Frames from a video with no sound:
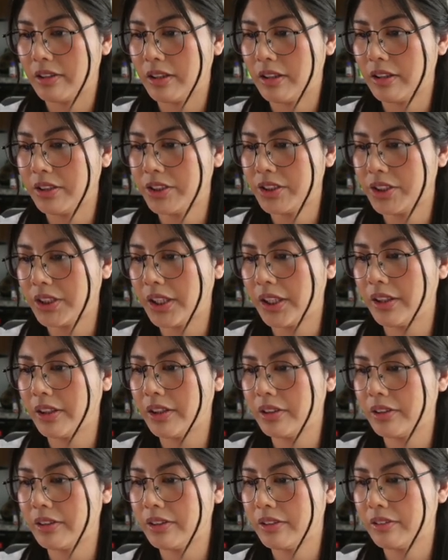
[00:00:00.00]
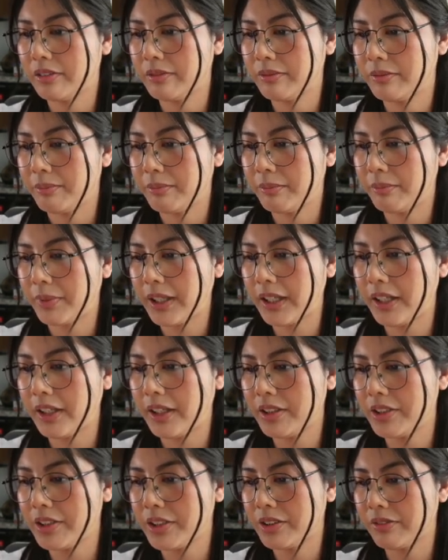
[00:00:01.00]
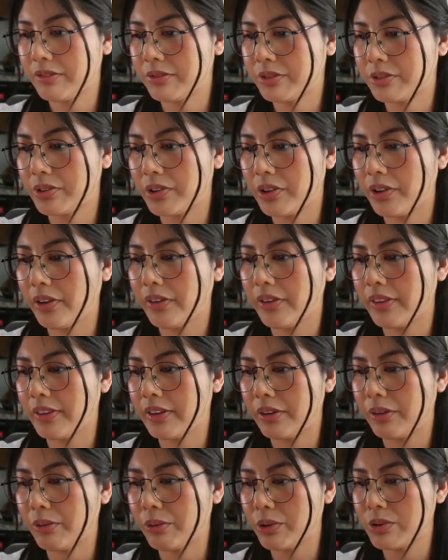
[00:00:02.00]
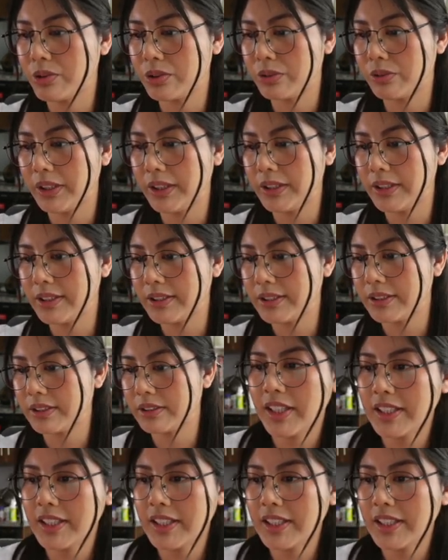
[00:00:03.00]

a shared page for the grocery list.